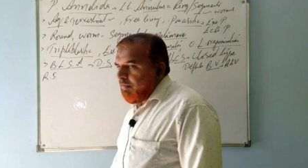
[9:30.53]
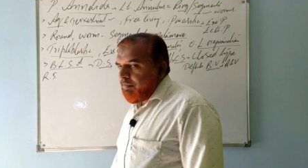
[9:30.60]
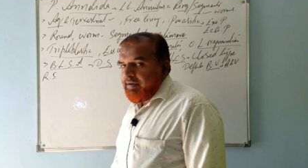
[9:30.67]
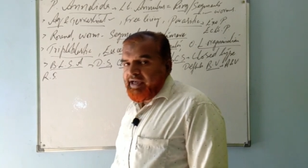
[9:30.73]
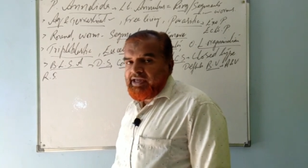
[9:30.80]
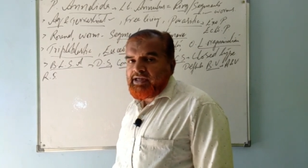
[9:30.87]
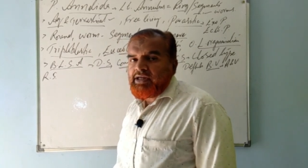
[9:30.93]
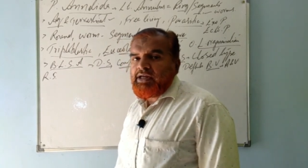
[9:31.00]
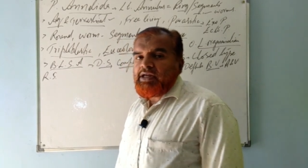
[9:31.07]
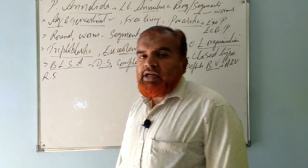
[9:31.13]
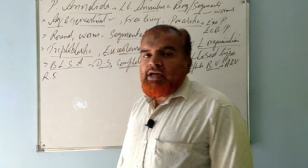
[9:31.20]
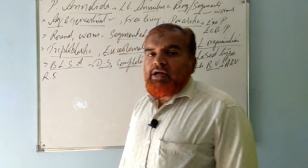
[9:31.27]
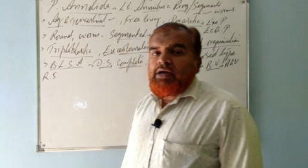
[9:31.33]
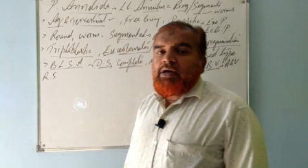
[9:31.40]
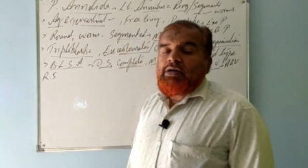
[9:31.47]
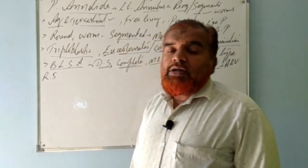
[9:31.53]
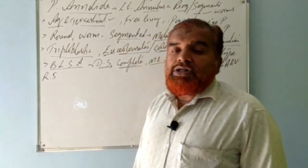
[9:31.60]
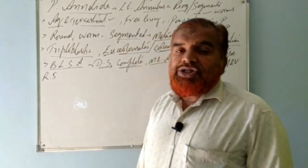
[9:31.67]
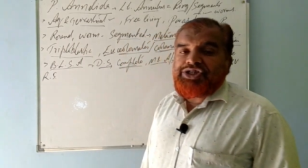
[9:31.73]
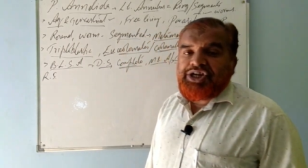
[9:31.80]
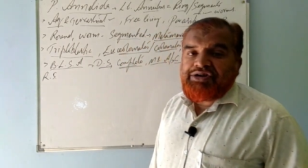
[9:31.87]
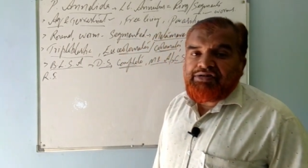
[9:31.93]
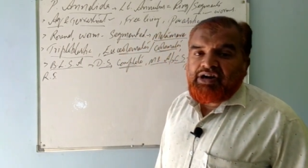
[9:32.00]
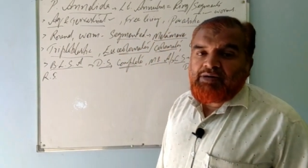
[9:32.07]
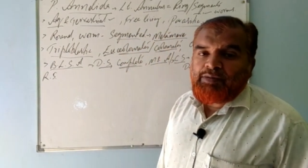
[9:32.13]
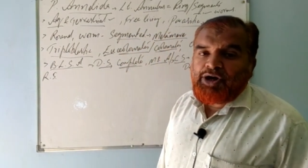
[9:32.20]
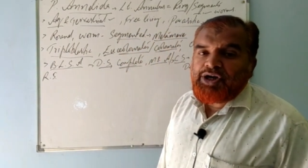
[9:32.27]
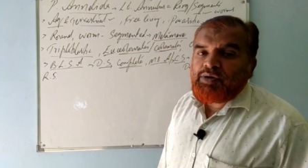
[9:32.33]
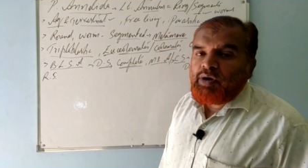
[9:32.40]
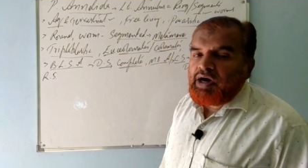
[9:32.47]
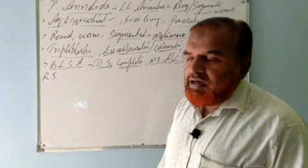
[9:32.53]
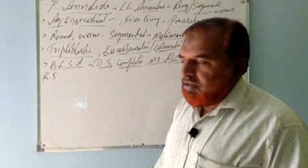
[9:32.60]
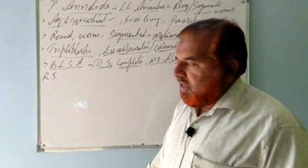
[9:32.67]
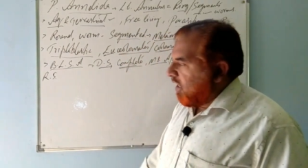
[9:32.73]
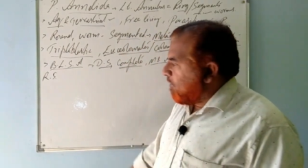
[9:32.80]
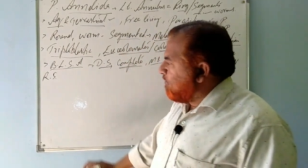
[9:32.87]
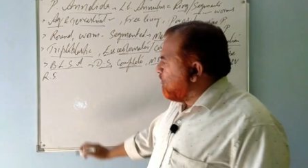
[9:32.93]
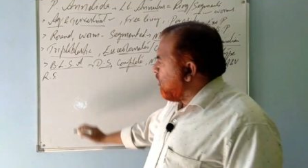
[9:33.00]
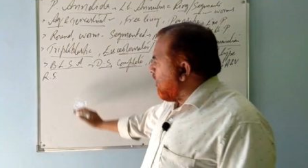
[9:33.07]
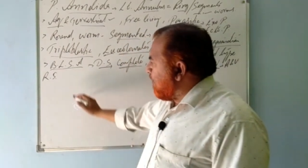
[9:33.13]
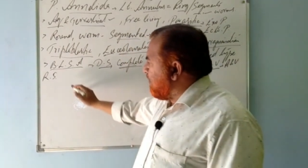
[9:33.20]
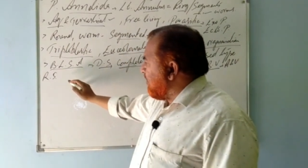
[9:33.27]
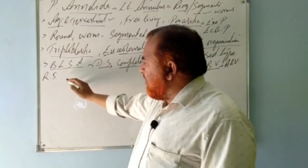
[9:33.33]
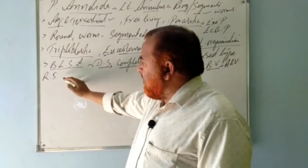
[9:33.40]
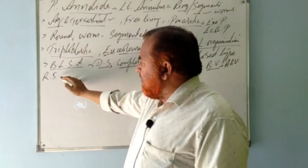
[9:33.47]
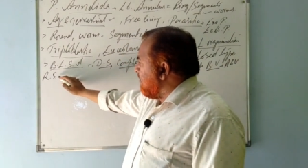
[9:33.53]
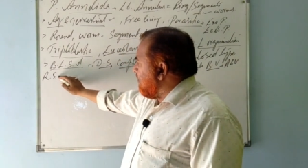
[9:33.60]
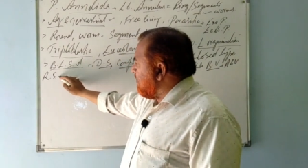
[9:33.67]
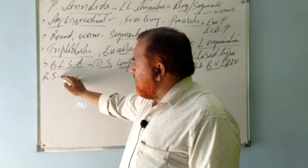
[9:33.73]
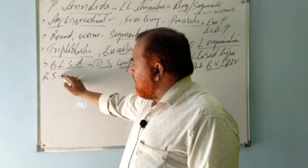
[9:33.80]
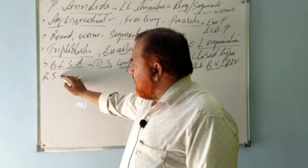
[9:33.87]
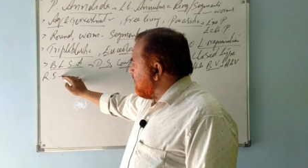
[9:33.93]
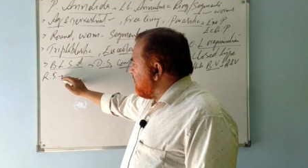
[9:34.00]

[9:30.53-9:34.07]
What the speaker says: by general body wall absorption,